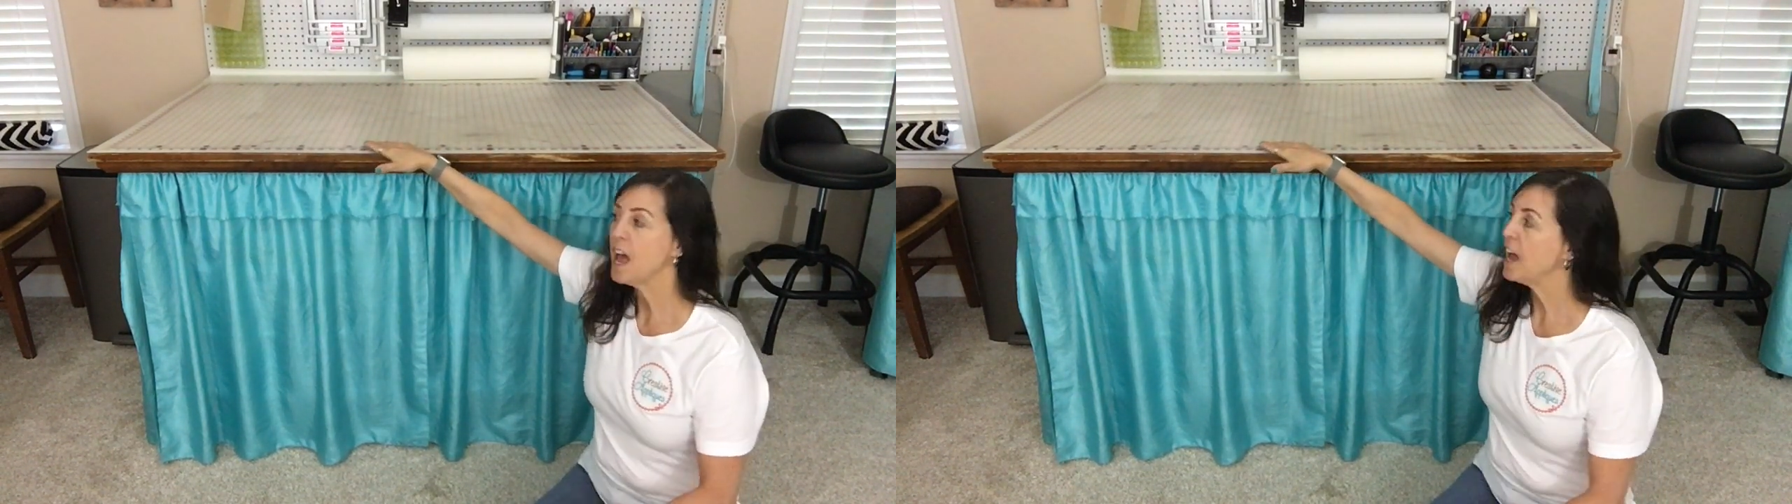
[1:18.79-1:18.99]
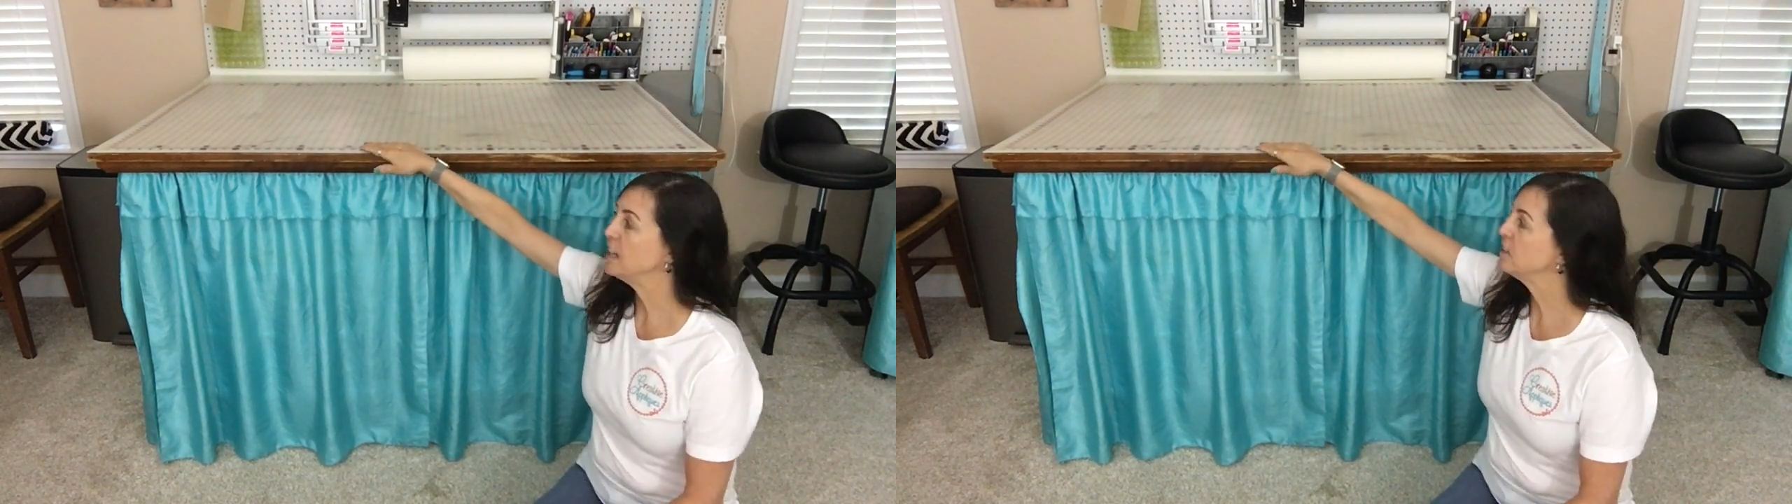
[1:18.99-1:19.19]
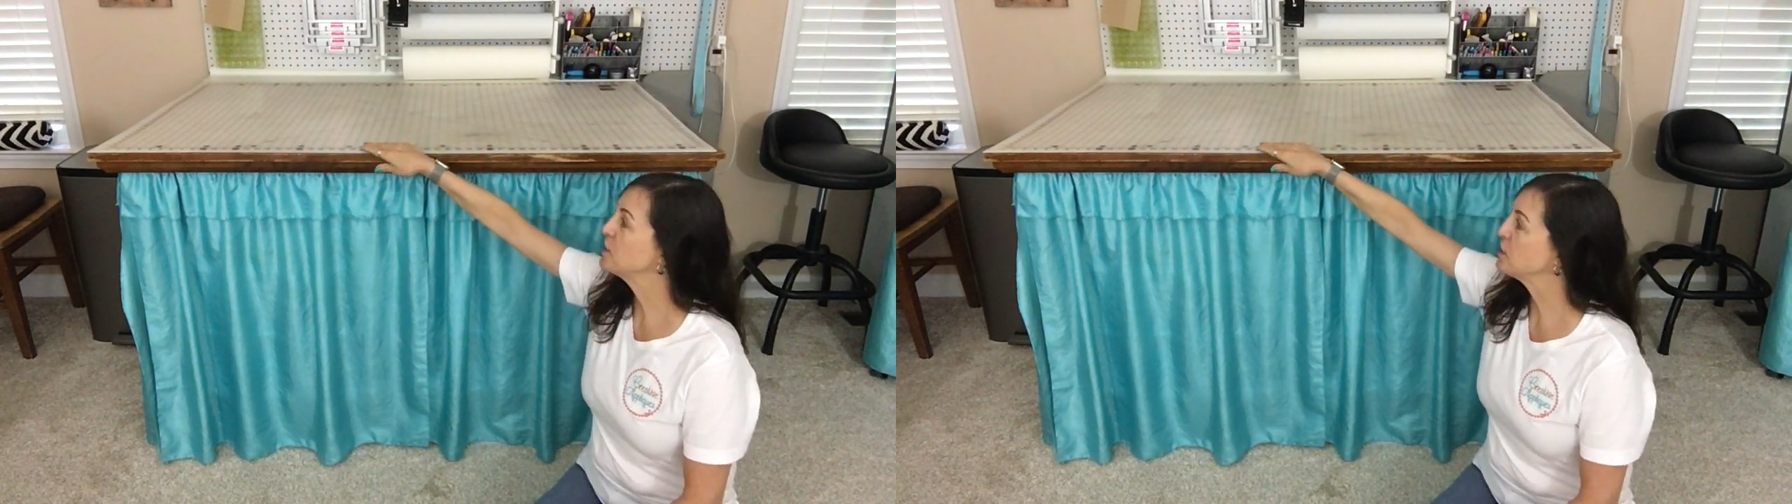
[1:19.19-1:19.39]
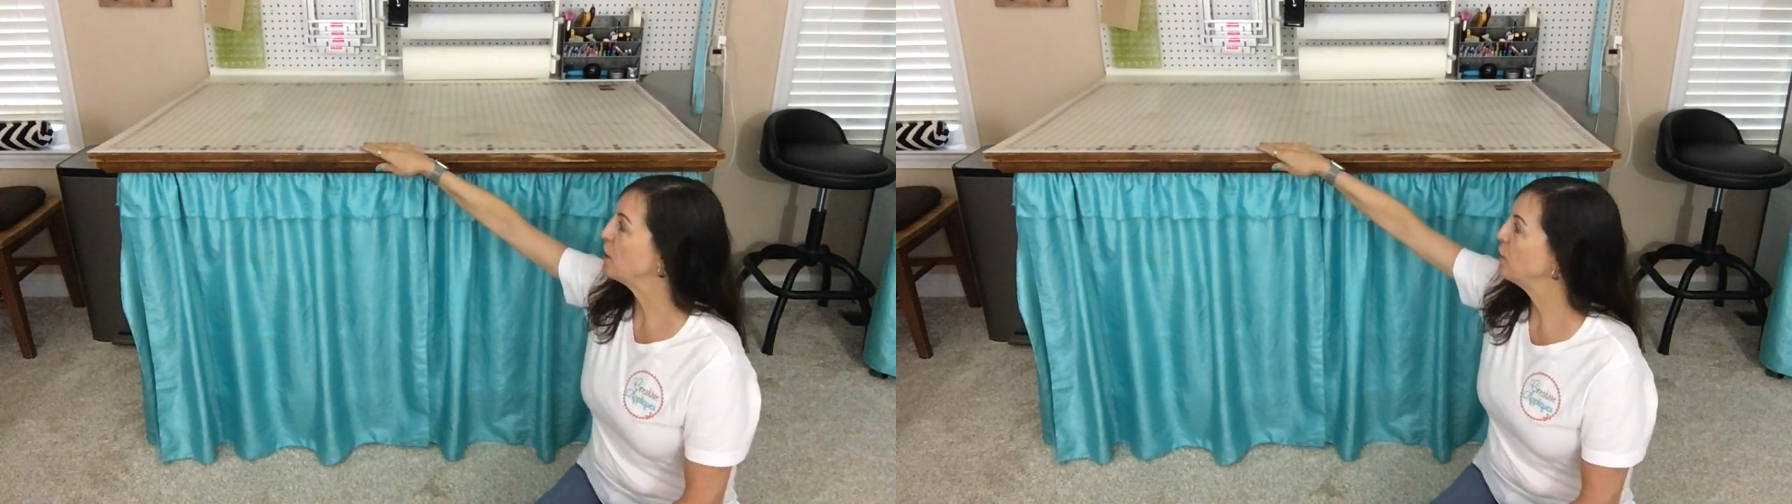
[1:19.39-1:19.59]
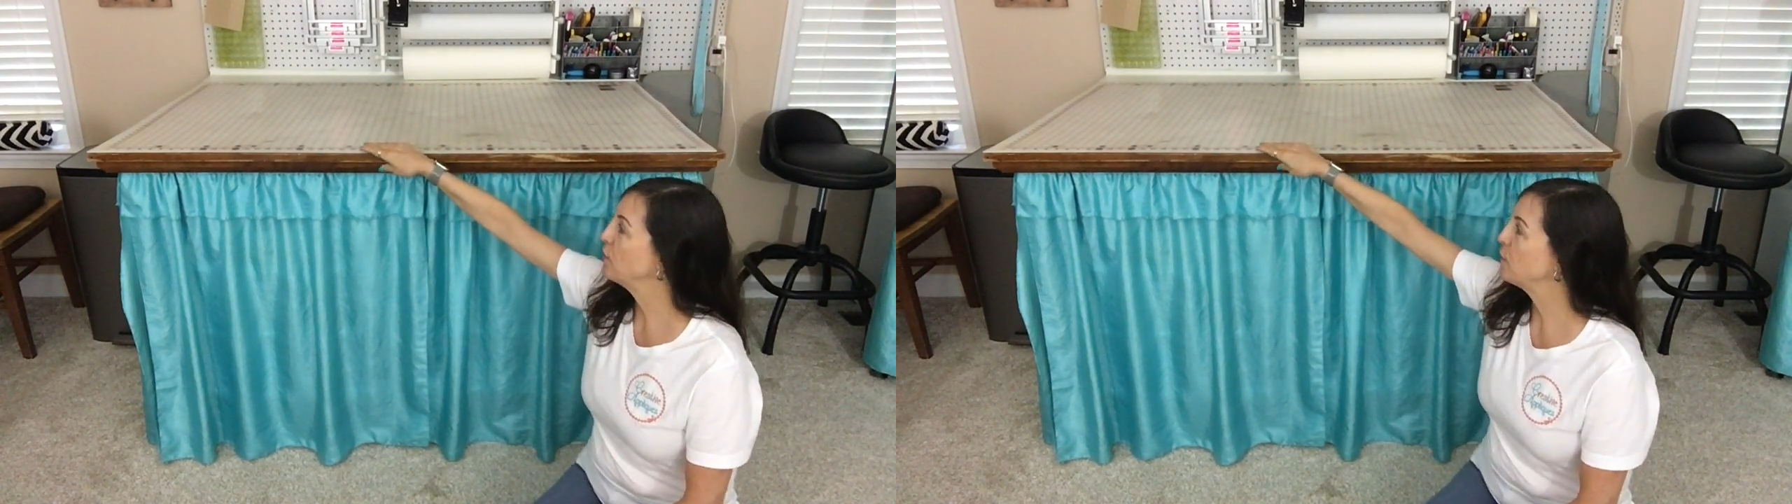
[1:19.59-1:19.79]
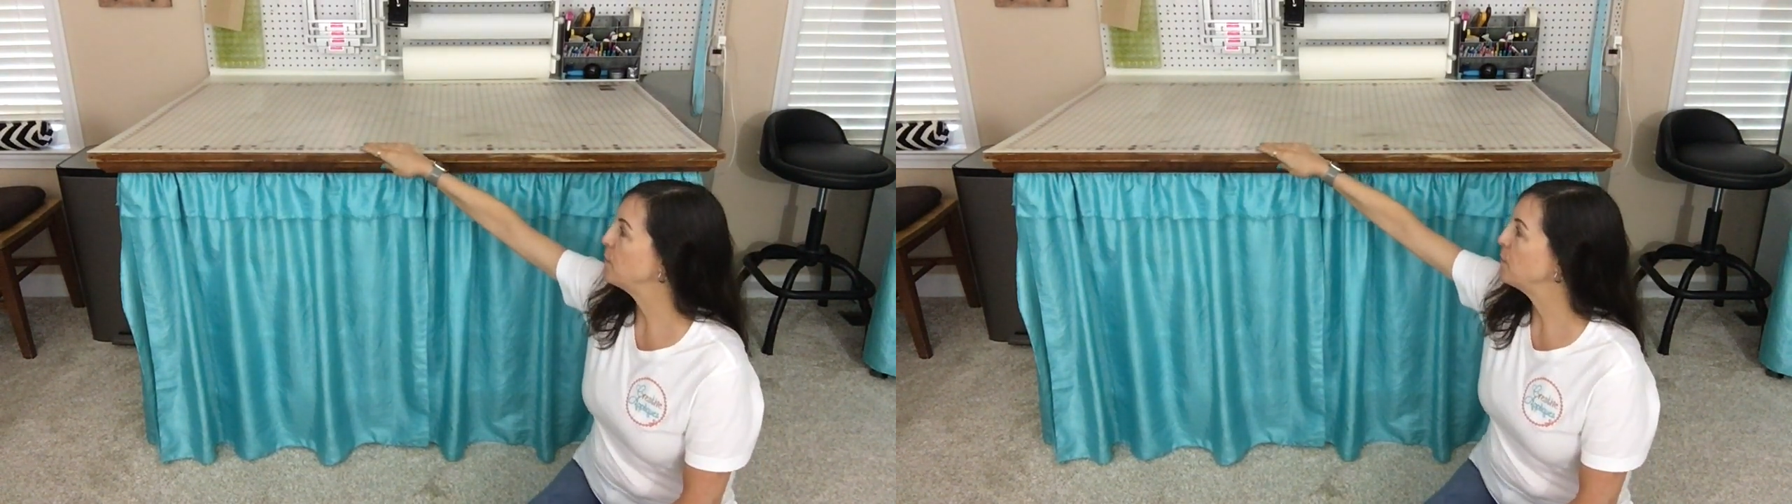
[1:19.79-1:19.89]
and so for